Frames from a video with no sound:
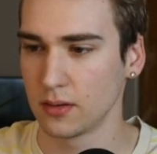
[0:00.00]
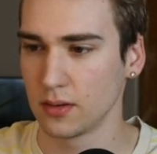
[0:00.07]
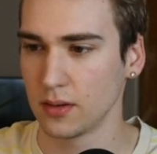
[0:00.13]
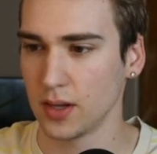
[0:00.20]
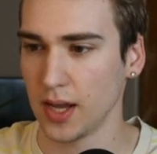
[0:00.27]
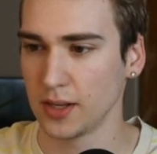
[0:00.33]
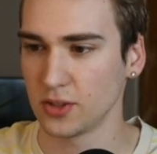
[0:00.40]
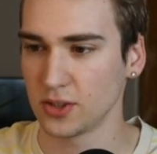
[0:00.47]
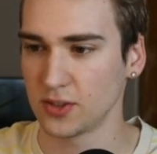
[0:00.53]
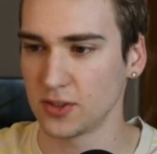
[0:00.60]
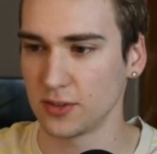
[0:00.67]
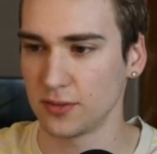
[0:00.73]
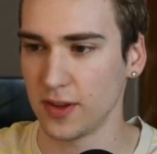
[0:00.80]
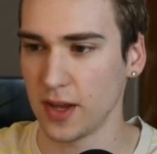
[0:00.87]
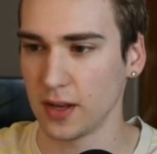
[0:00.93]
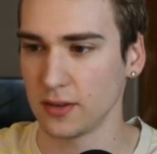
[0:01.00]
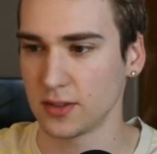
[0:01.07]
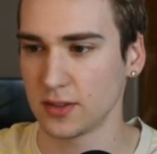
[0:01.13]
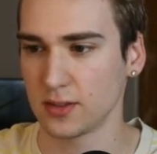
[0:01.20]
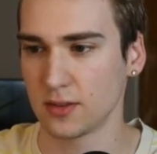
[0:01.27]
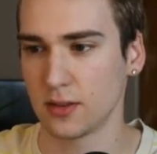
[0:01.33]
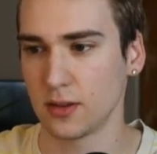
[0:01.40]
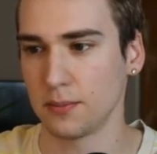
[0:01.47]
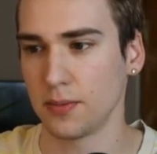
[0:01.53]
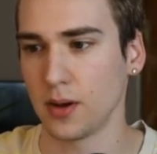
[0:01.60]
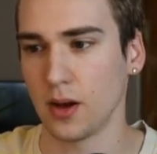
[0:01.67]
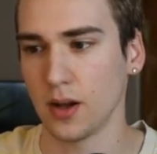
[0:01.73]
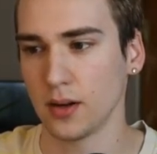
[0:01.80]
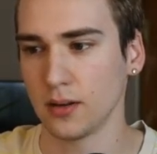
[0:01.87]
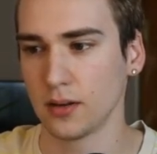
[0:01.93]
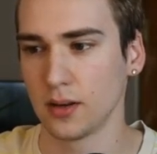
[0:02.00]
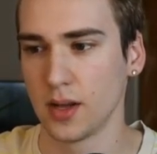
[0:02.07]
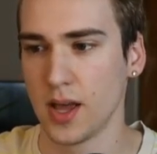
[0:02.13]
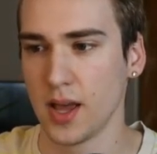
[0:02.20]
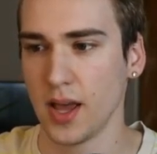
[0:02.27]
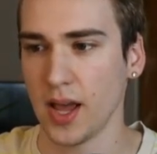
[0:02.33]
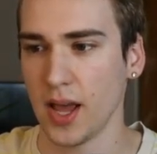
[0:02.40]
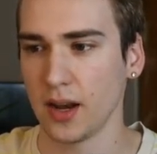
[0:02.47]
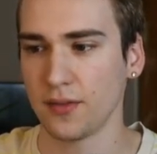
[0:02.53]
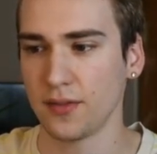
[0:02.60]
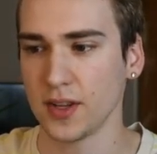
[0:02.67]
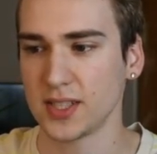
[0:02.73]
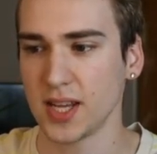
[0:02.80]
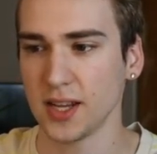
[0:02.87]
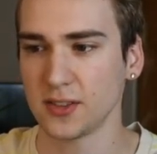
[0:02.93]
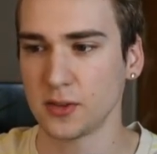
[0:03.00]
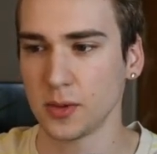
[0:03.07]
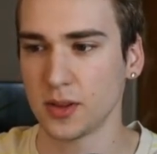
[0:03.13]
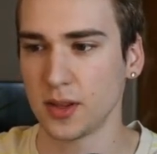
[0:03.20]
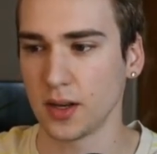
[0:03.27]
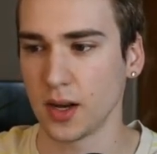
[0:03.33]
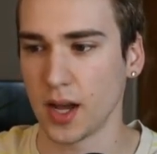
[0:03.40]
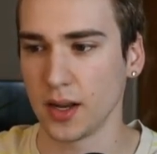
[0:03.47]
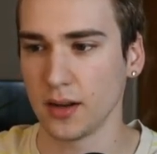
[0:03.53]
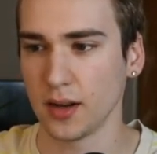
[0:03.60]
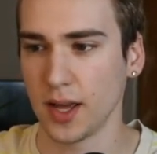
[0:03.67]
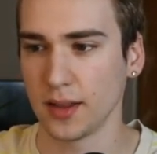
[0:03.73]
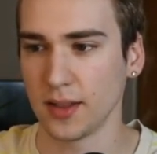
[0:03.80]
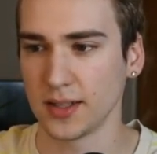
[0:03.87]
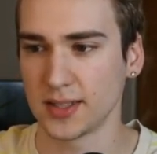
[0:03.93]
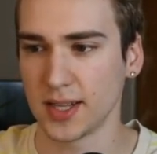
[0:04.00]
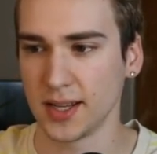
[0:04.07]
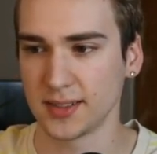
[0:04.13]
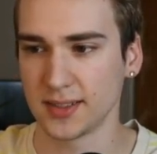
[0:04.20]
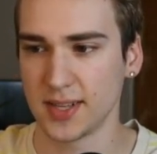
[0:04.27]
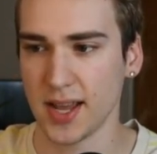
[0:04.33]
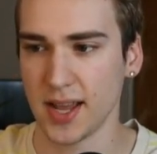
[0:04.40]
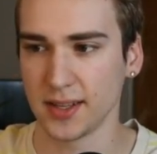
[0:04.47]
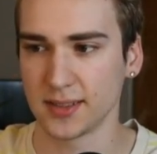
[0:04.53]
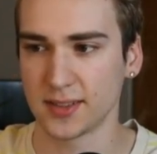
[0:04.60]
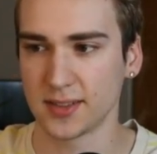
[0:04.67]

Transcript: And just defend the pawn. And if he takes with the knight and then takes,